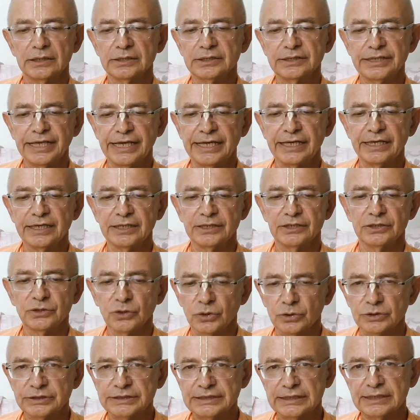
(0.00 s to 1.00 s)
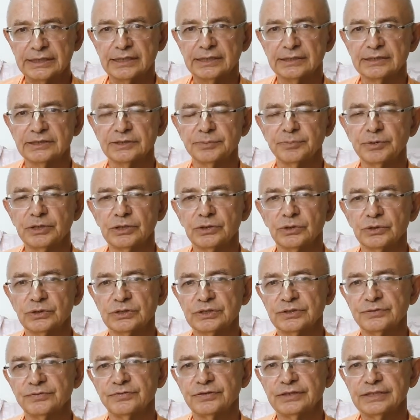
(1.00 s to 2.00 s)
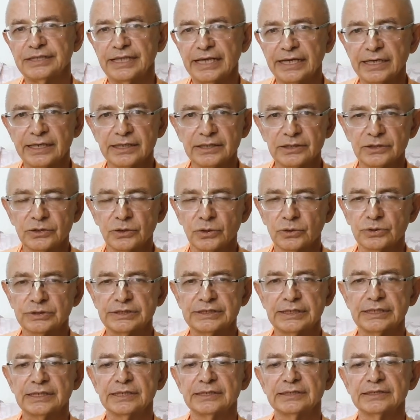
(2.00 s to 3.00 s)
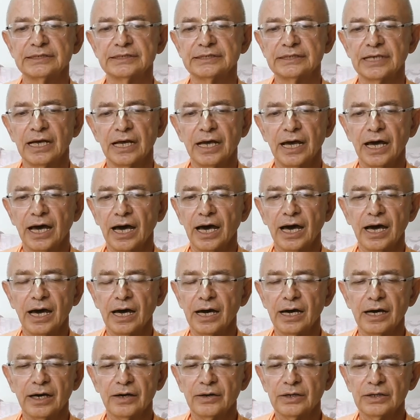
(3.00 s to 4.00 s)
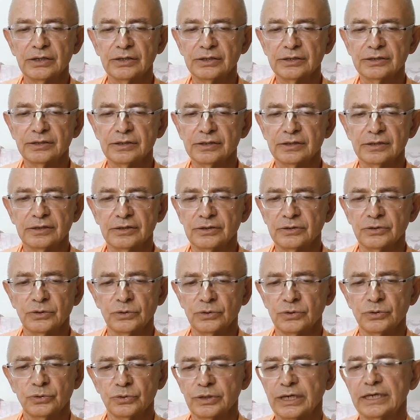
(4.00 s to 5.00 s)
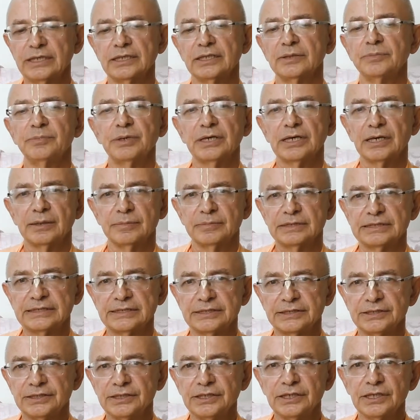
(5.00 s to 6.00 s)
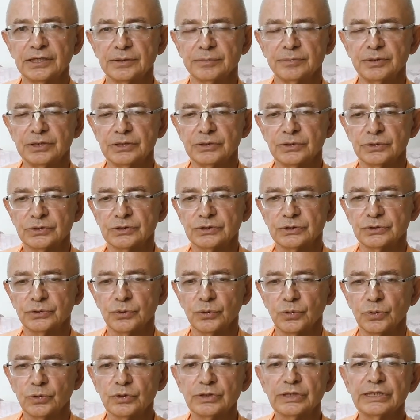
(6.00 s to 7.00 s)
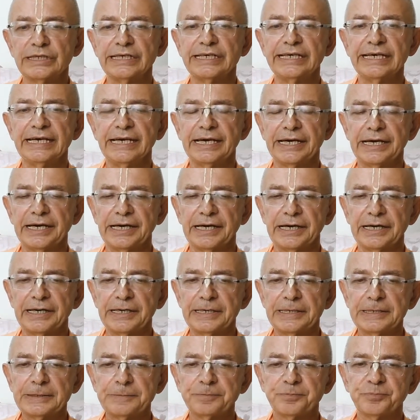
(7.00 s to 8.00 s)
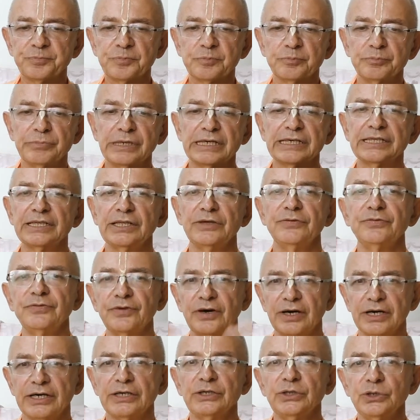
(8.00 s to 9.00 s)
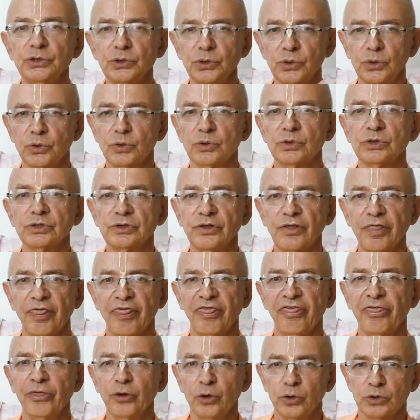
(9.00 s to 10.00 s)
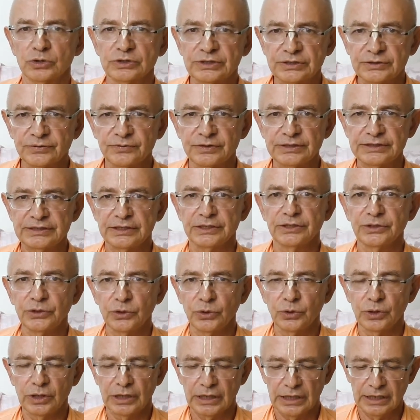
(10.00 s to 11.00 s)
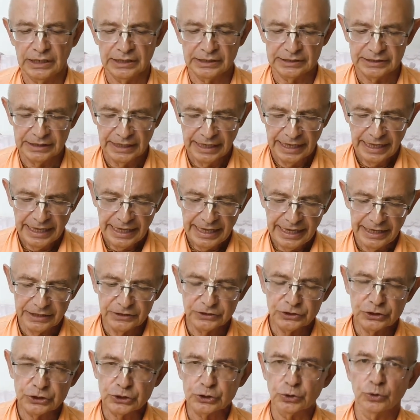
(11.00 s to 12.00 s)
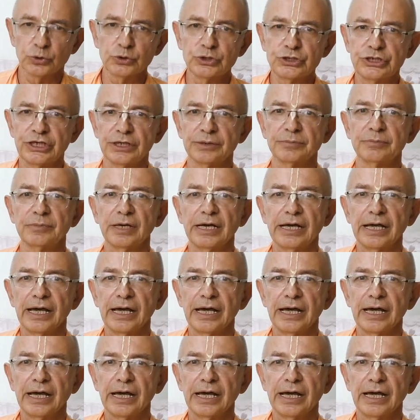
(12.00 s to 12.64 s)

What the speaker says: take intoxicants, because if we take intoxicants, you cannot become austere, because you only magnify your thirst within your heart. And shocham,